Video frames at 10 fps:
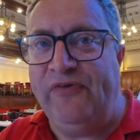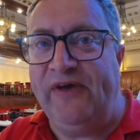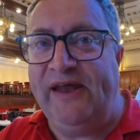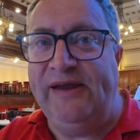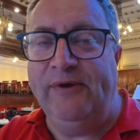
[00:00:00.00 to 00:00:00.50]

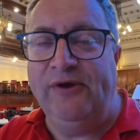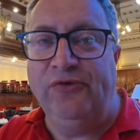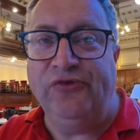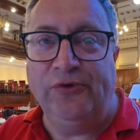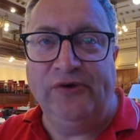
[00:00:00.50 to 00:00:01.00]
For anyone
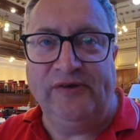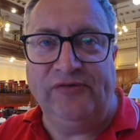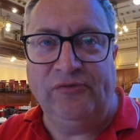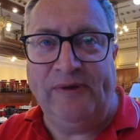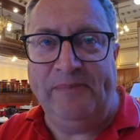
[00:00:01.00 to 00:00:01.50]
who's old
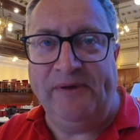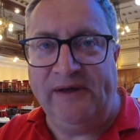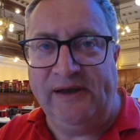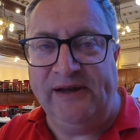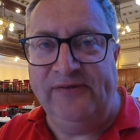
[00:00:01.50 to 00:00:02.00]
enough to
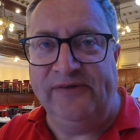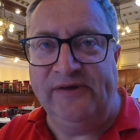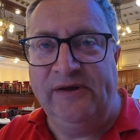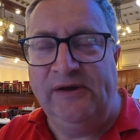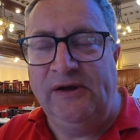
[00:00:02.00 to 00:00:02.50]
remember, in
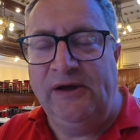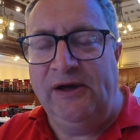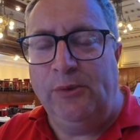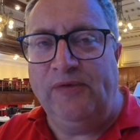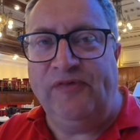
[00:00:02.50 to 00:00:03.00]
London,
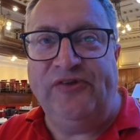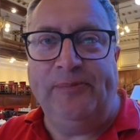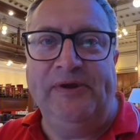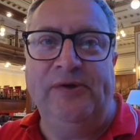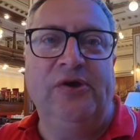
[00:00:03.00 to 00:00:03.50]
where the
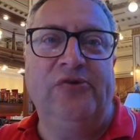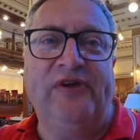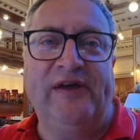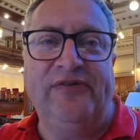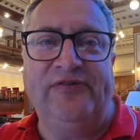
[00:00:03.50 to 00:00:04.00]
W
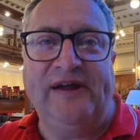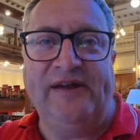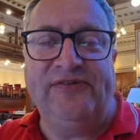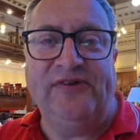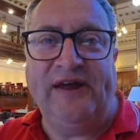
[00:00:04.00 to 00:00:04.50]
Hotel
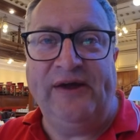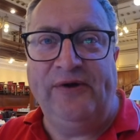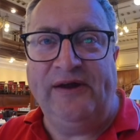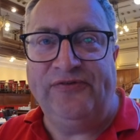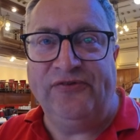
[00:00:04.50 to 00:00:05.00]
stands today
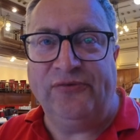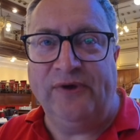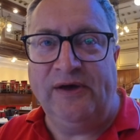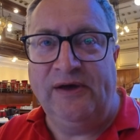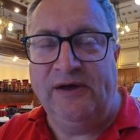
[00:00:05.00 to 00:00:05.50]
on Leicester
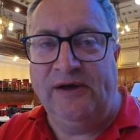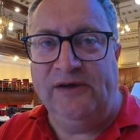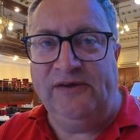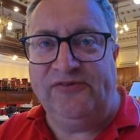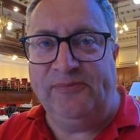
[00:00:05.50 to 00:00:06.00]
Square,
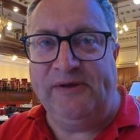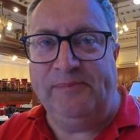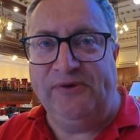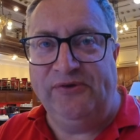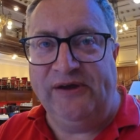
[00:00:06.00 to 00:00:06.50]
used to be
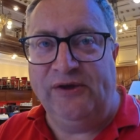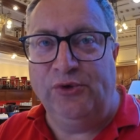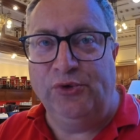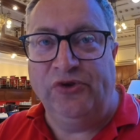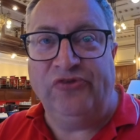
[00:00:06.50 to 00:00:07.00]
a building
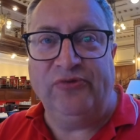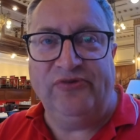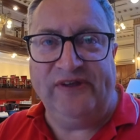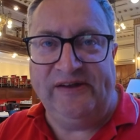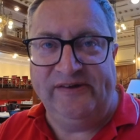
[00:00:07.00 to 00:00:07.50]
called the
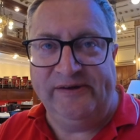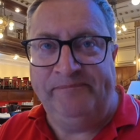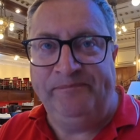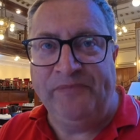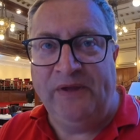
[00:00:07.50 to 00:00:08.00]
Swiss
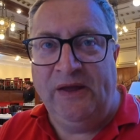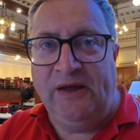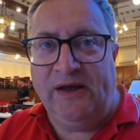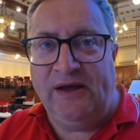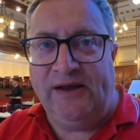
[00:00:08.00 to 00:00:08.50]
Centre,
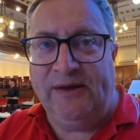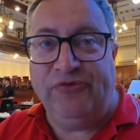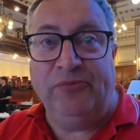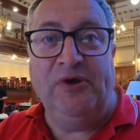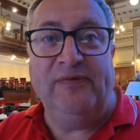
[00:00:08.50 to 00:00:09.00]
and there
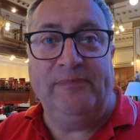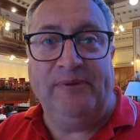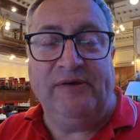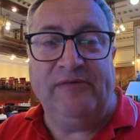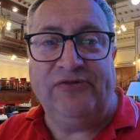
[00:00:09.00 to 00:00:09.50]
was a
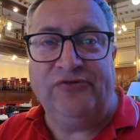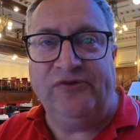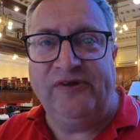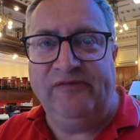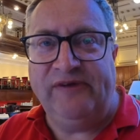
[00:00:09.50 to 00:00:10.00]
Mövenpick
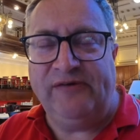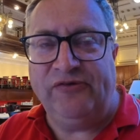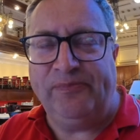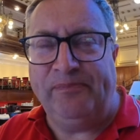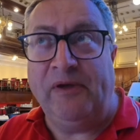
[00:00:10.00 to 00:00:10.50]
restaurant in there.
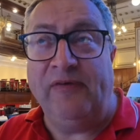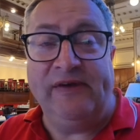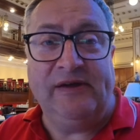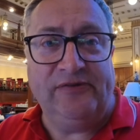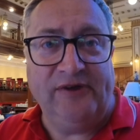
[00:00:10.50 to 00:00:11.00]
It was, I
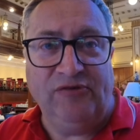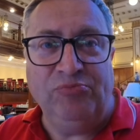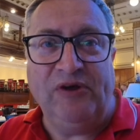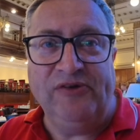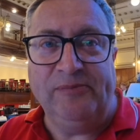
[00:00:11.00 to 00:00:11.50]
think, at
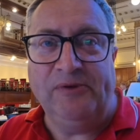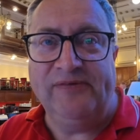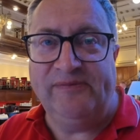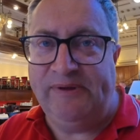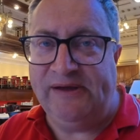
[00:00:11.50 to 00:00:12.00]
times branded
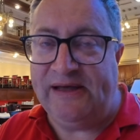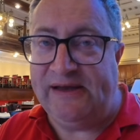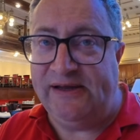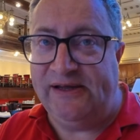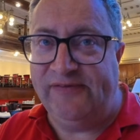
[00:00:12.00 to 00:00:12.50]
Mövenpick
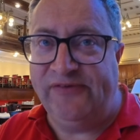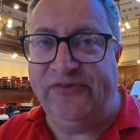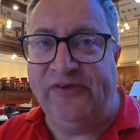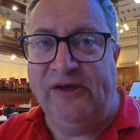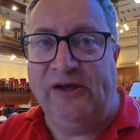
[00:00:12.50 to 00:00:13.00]
and at
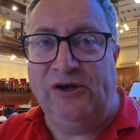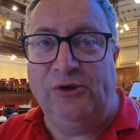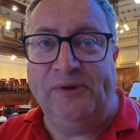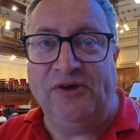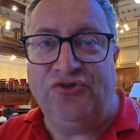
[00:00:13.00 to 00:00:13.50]
others
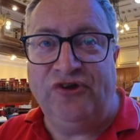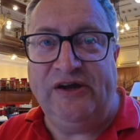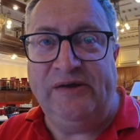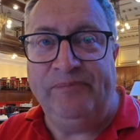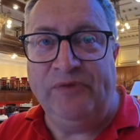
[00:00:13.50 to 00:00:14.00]
Le
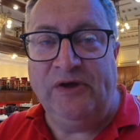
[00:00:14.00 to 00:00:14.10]
Marché,